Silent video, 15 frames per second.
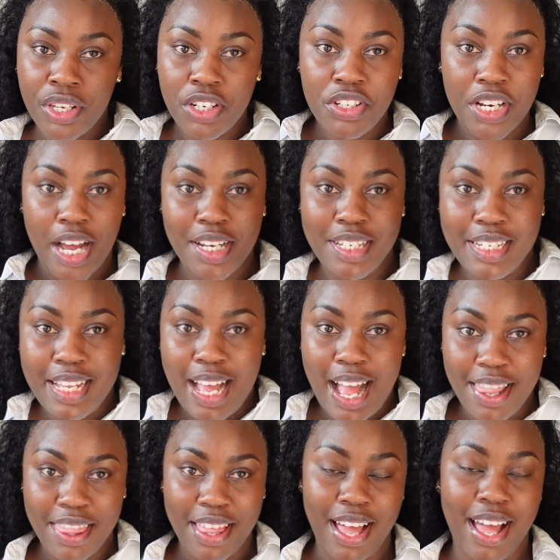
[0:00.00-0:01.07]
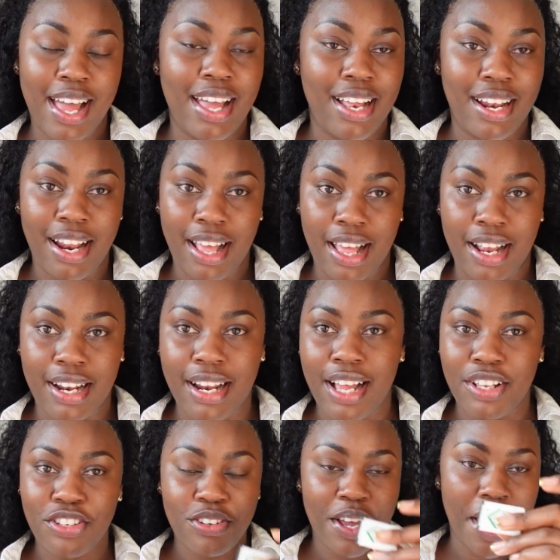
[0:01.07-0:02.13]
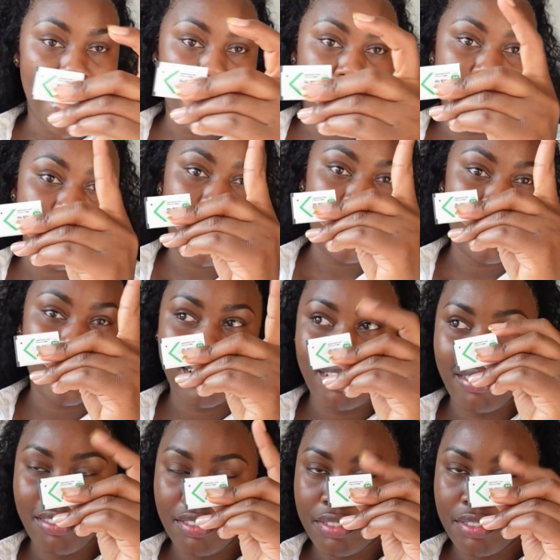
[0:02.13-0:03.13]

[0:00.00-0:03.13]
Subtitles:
charge the other, and I do have like